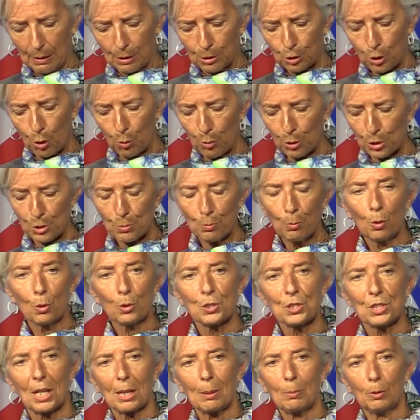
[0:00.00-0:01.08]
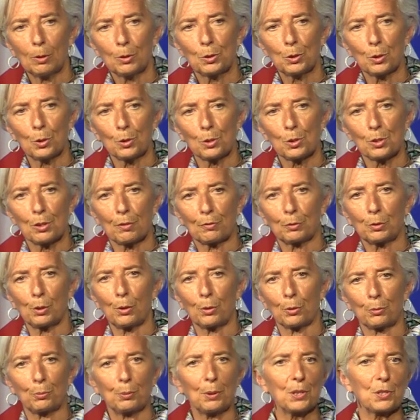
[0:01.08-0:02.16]
towards more stable sources of
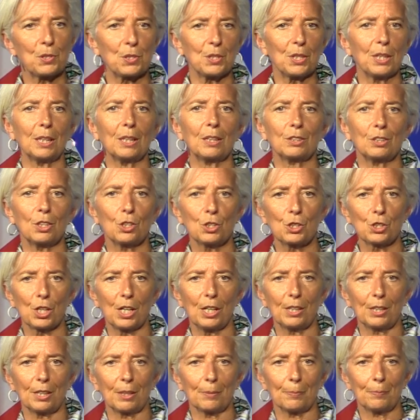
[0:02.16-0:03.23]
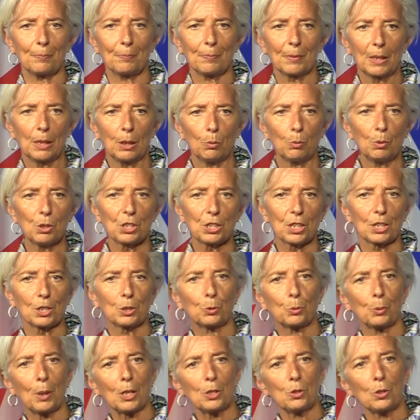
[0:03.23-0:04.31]
growth. We're seeing it in China, which has
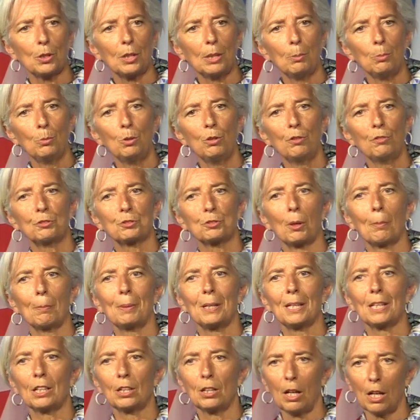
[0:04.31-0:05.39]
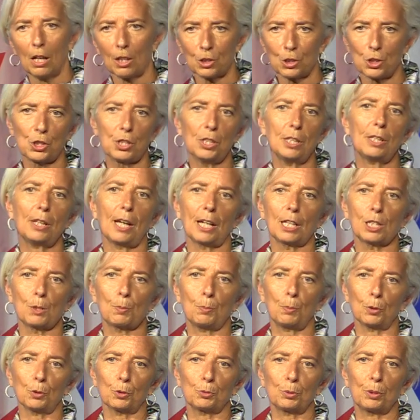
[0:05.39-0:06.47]
gradually moved from being largely
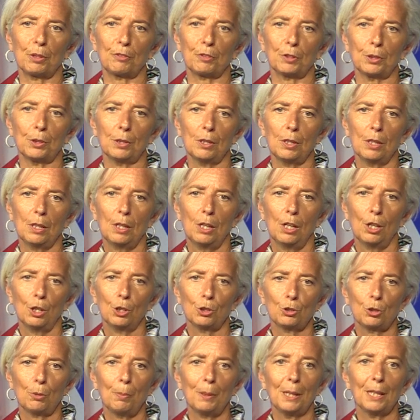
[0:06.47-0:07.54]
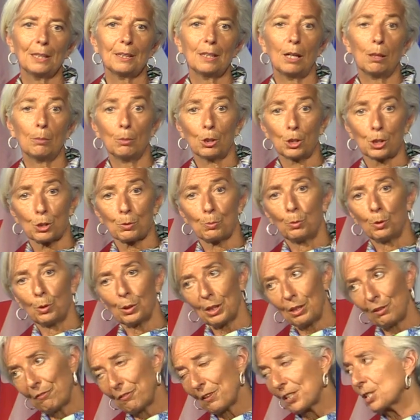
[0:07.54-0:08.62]
export-driven to being now much more
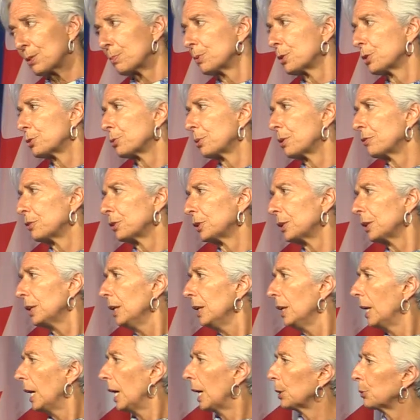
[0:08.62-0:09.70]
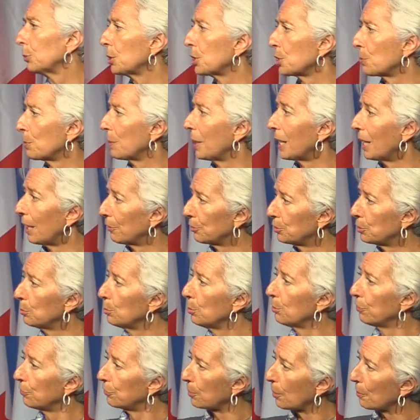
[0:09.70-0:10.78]
investment-driven, and which may have to
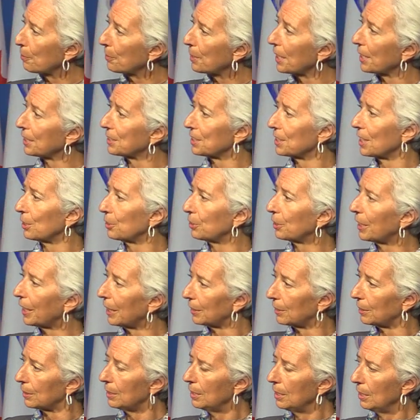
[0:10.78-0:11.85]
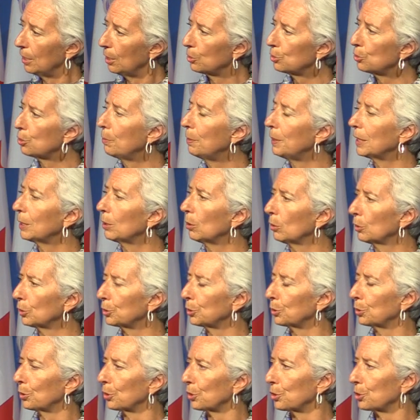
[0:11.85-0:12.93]
move from that yet again to being
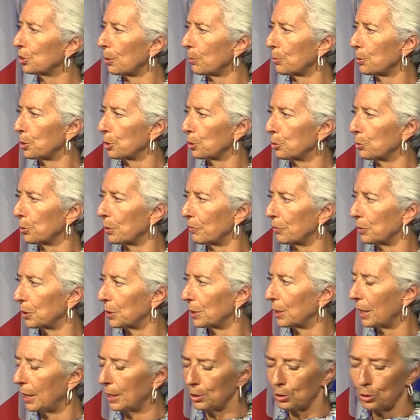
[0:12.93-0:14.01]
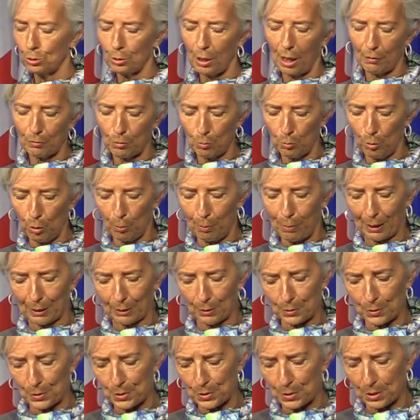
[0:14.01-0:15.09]
also consumption-driven and to have a more
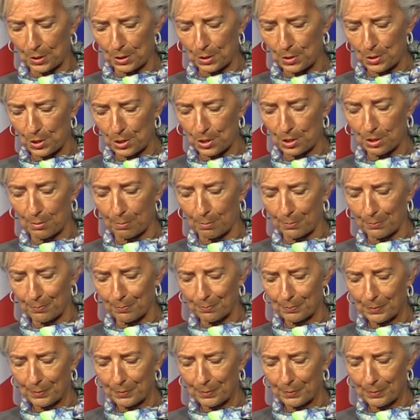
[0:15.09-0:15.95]
balanced system.